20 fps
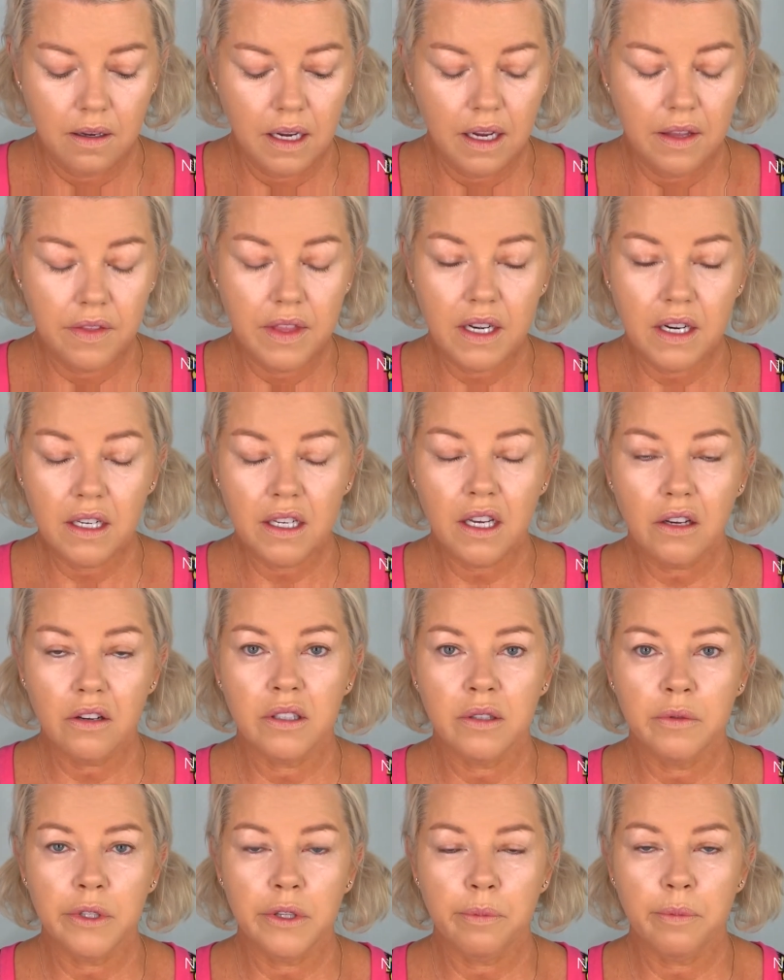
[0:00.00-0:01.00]
And then I go
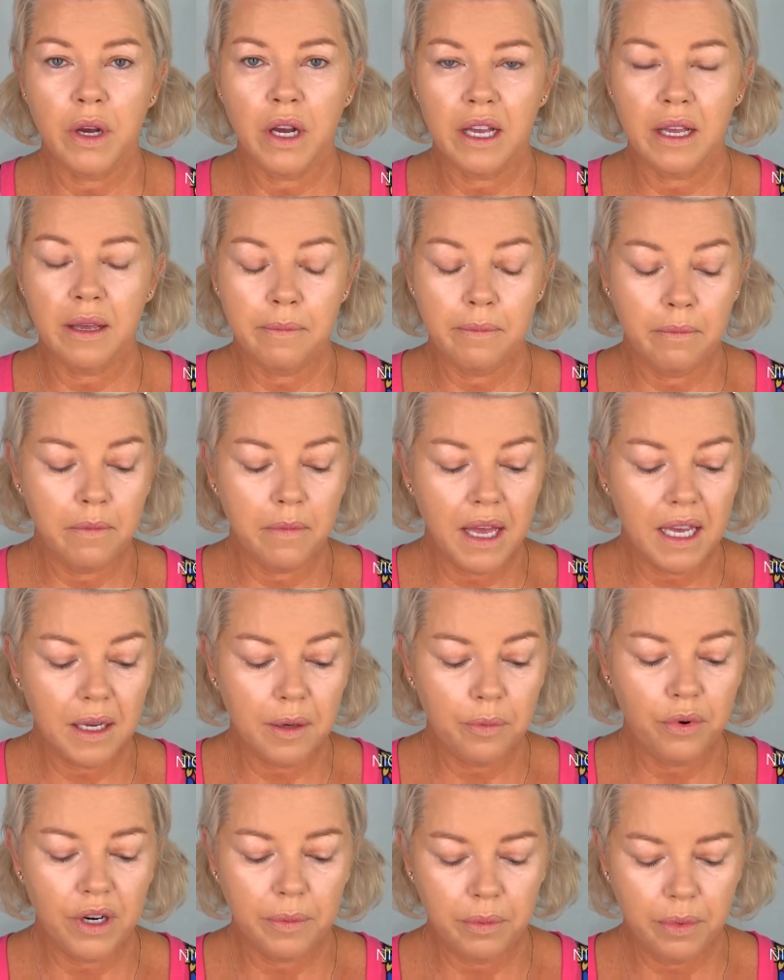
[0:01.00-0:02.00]
in with my
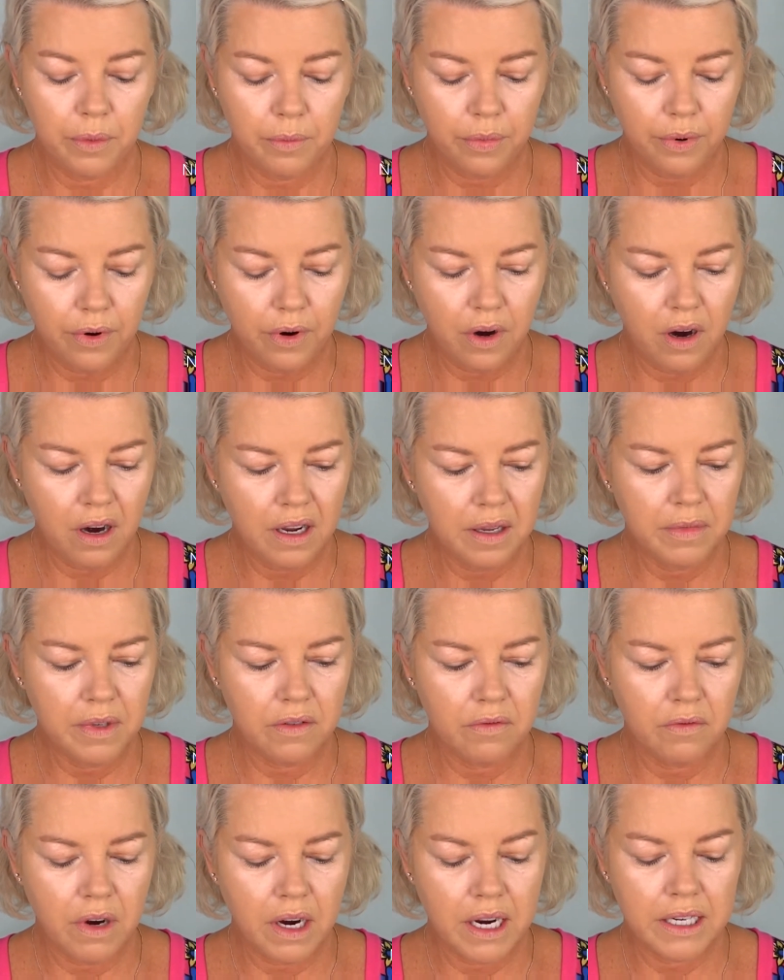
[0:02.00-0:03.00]
MAC Prep and Prime
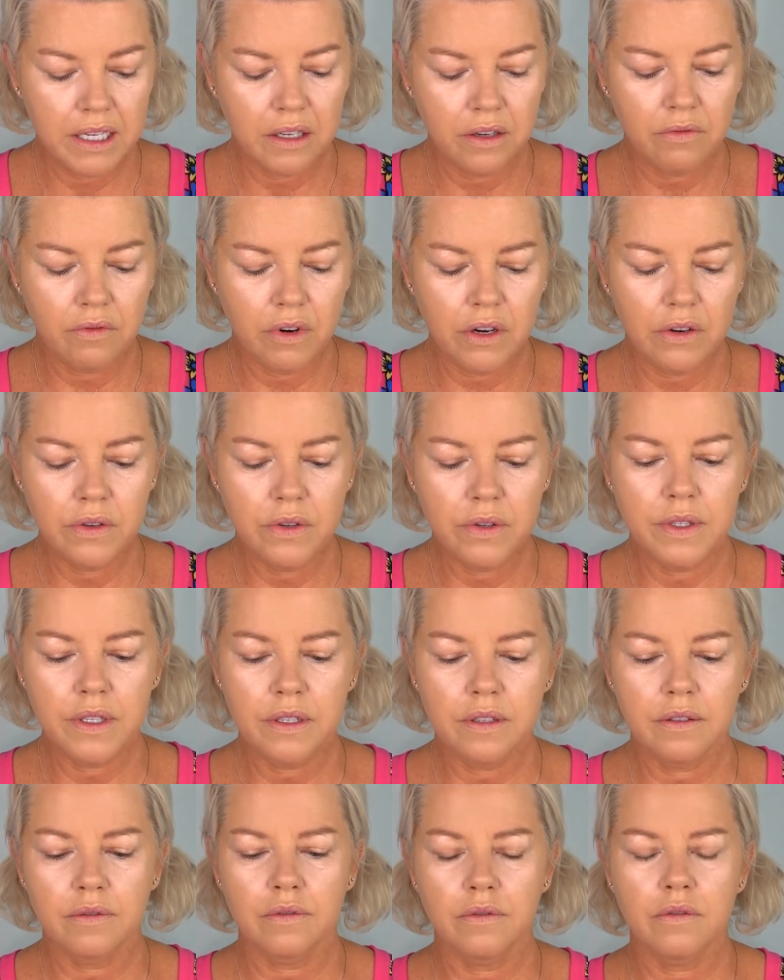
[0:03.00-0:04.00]
in Radiant
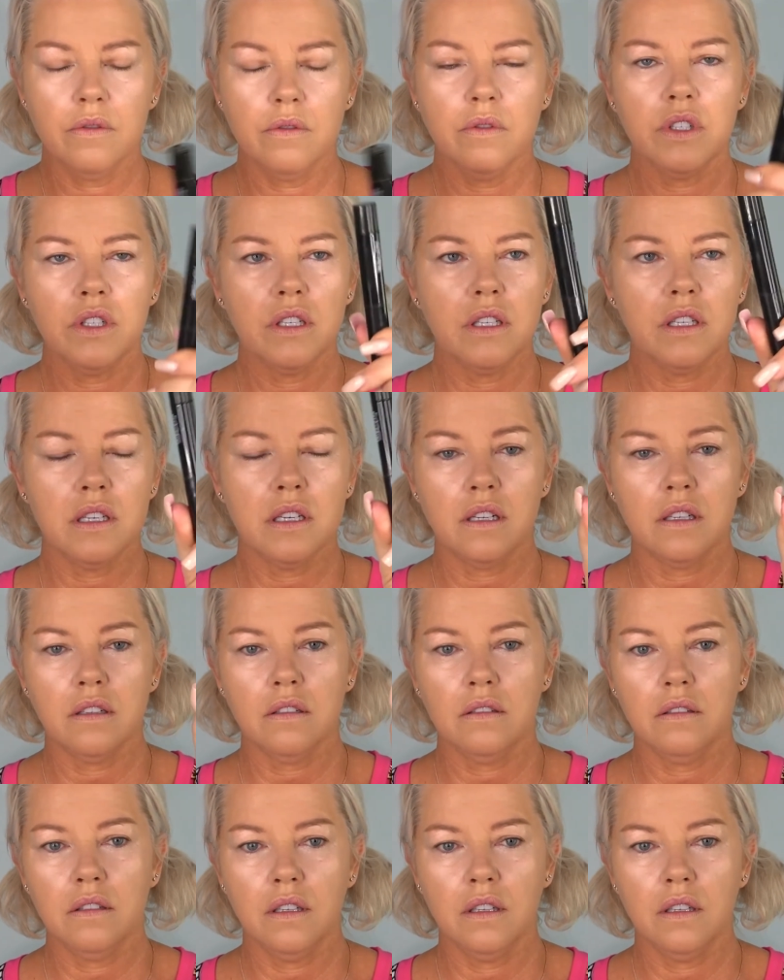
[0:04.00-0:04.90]
Rose, which is in a